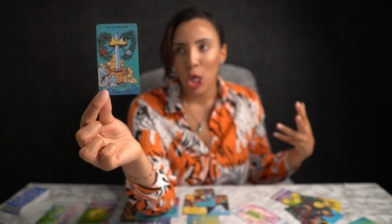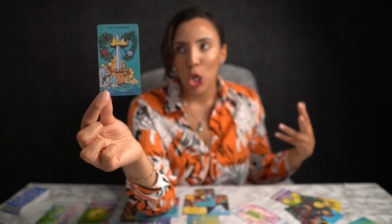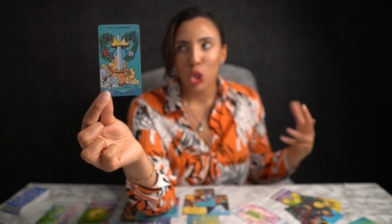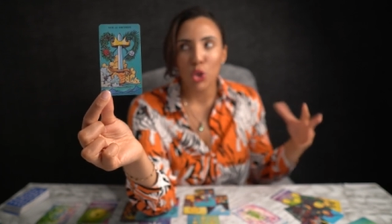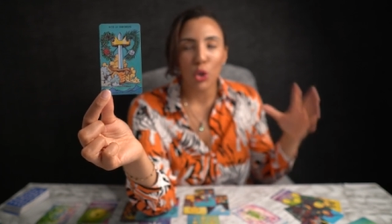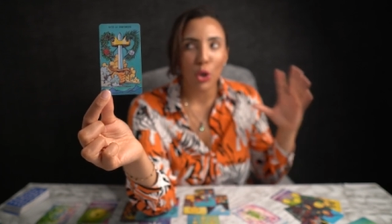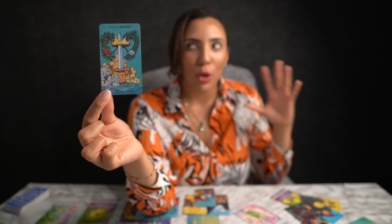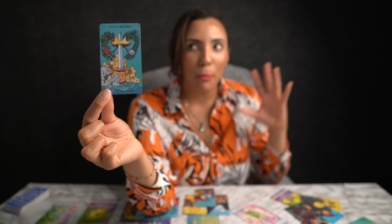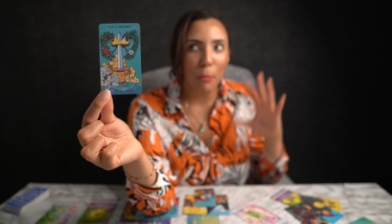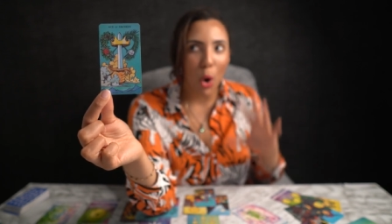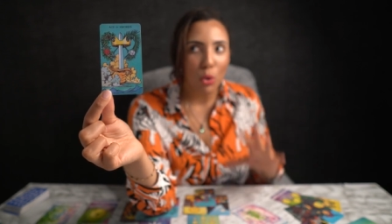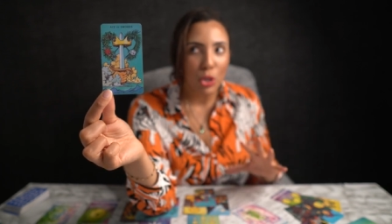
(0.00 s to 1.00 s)
So your
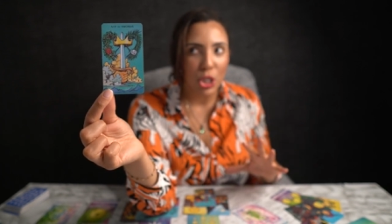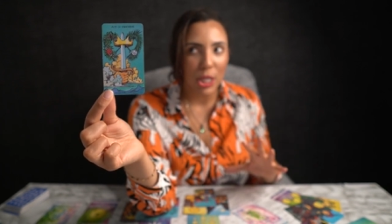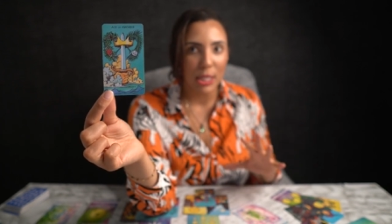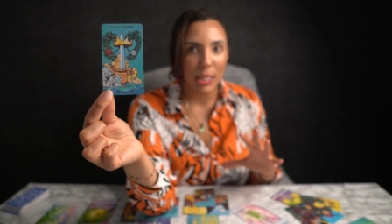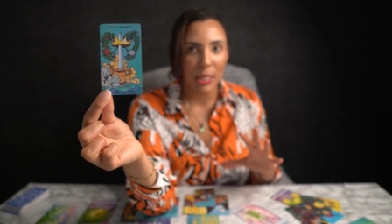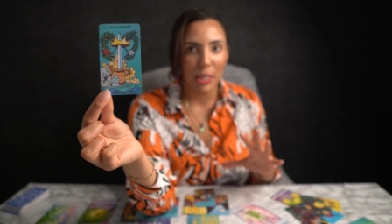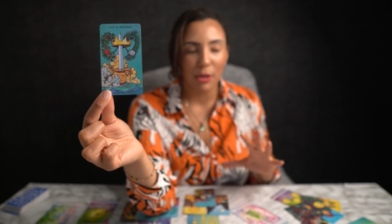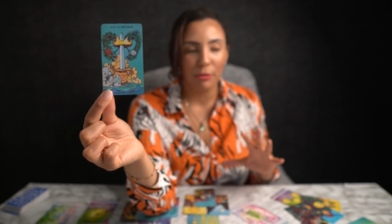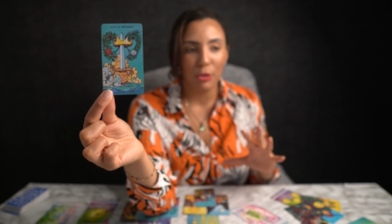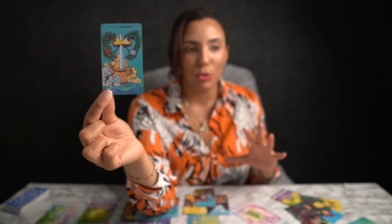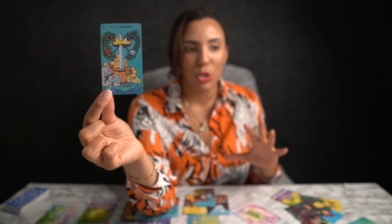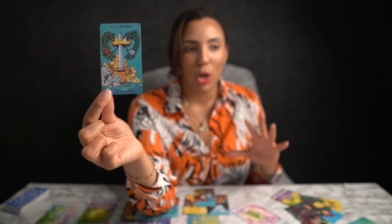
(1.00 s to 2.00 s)
emotions in the near
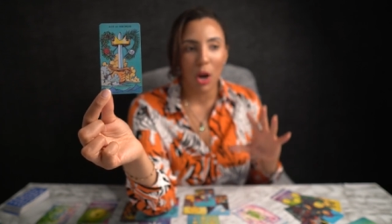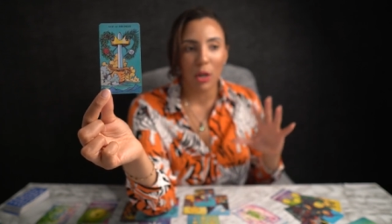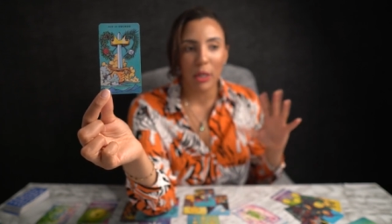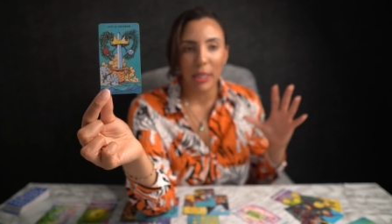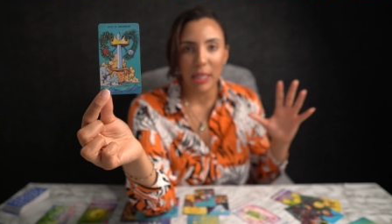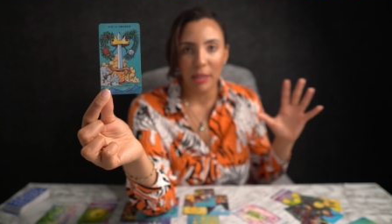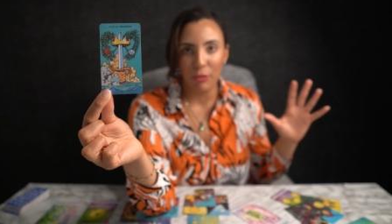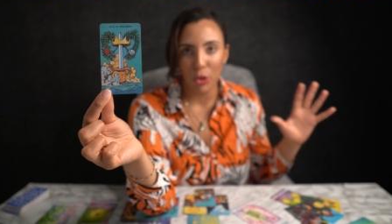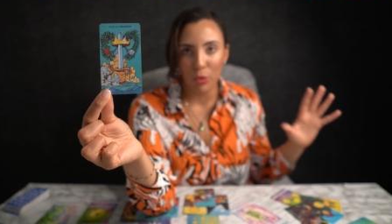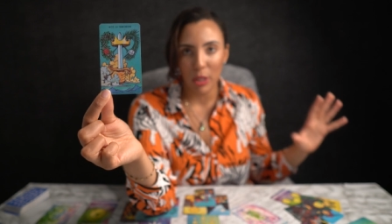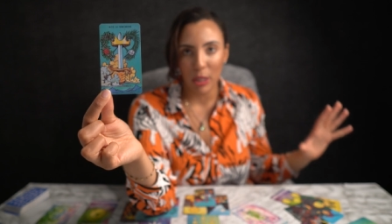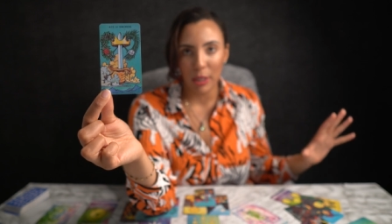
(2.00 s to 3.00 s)
future are going to give
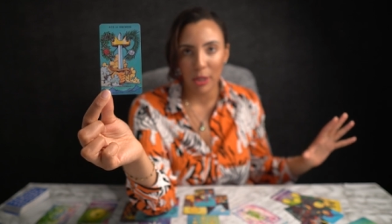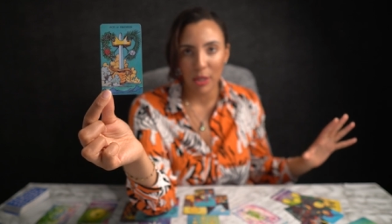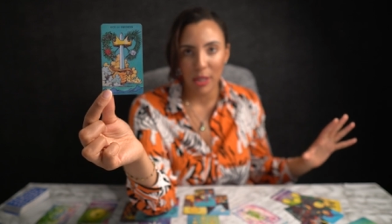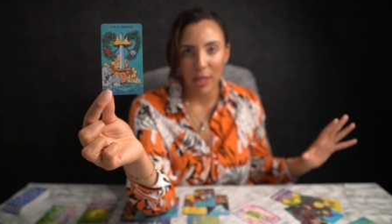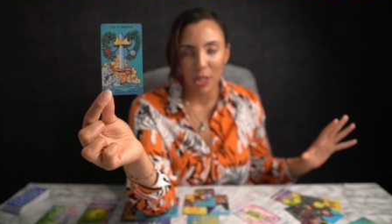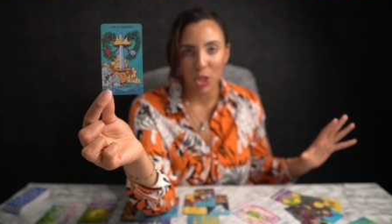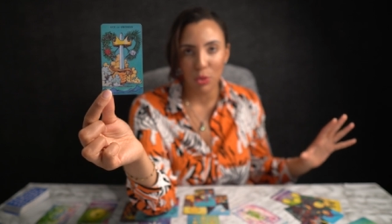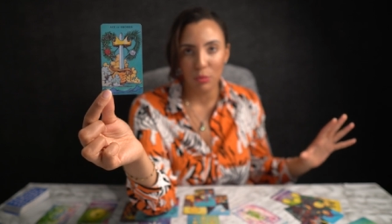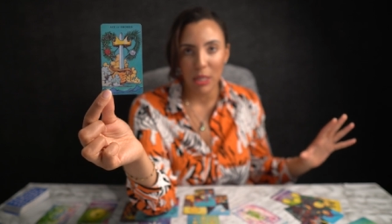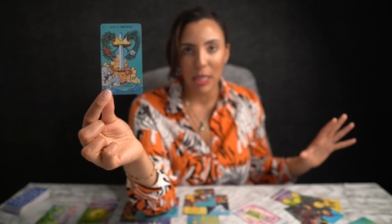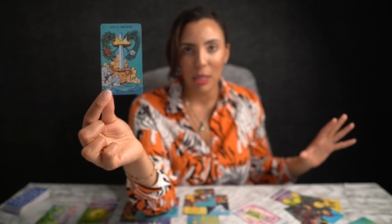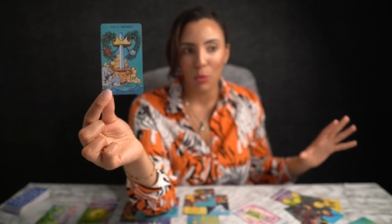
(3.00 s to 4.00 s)
you the clarity that you
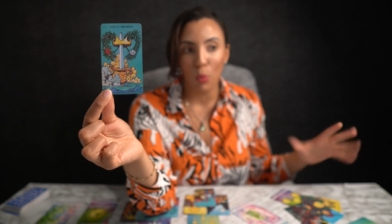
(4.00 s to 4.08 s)
need.